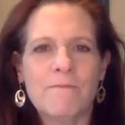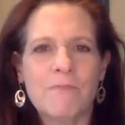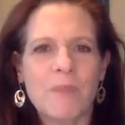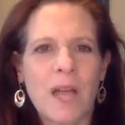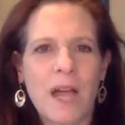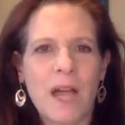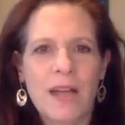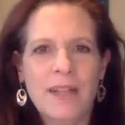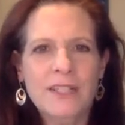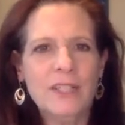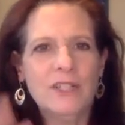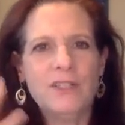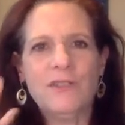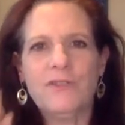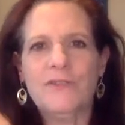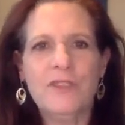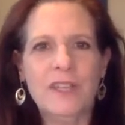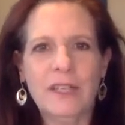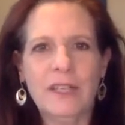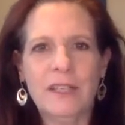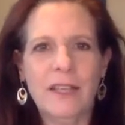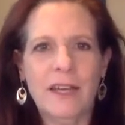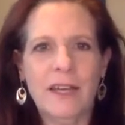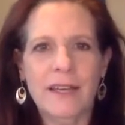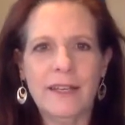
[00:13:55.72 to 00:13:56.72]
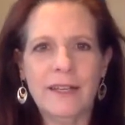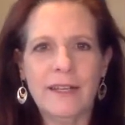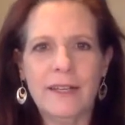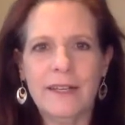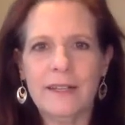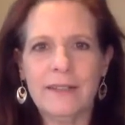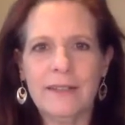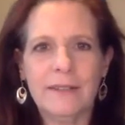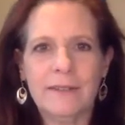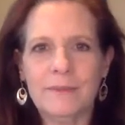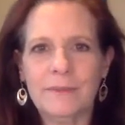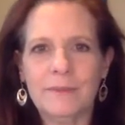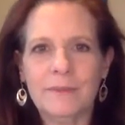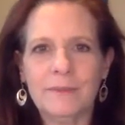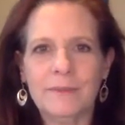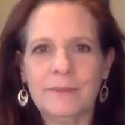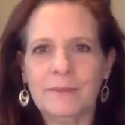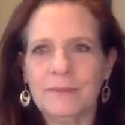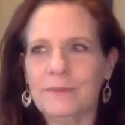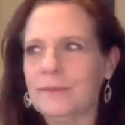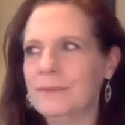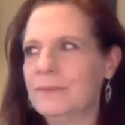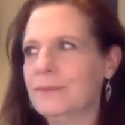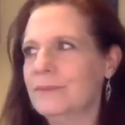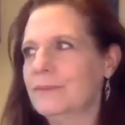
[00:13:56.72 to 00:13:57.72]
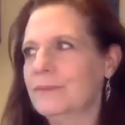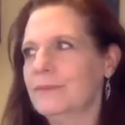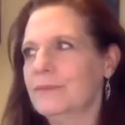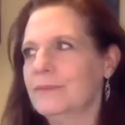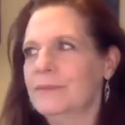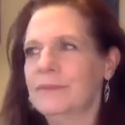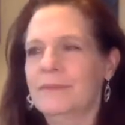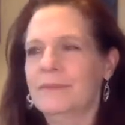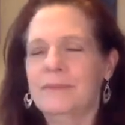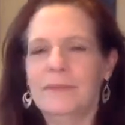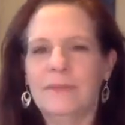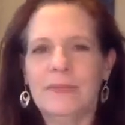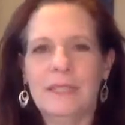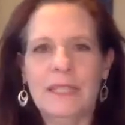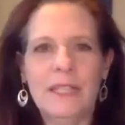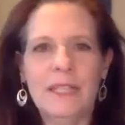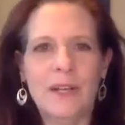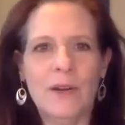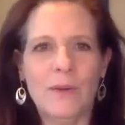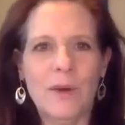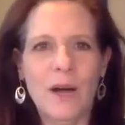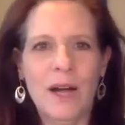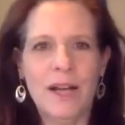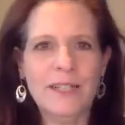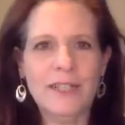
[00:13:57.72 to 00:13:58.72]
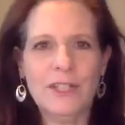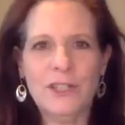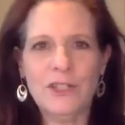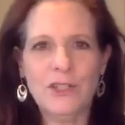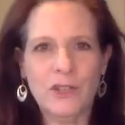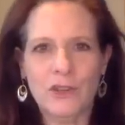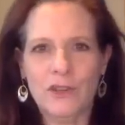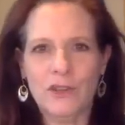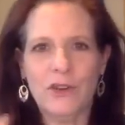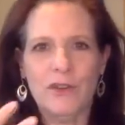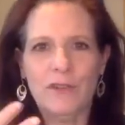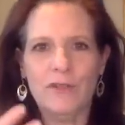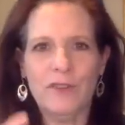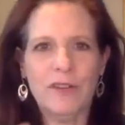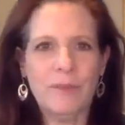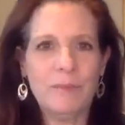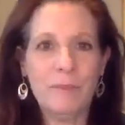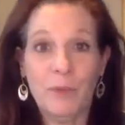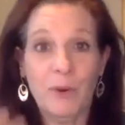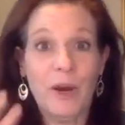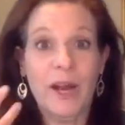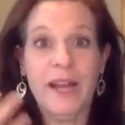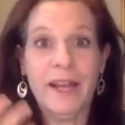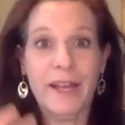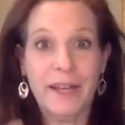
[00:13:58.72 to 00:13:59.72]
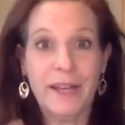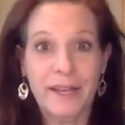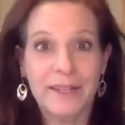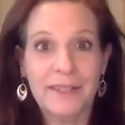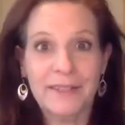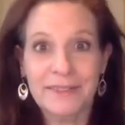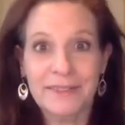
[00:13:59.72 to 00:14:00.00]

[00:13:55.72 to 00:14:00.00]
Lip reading: just feel like, I deserve a break.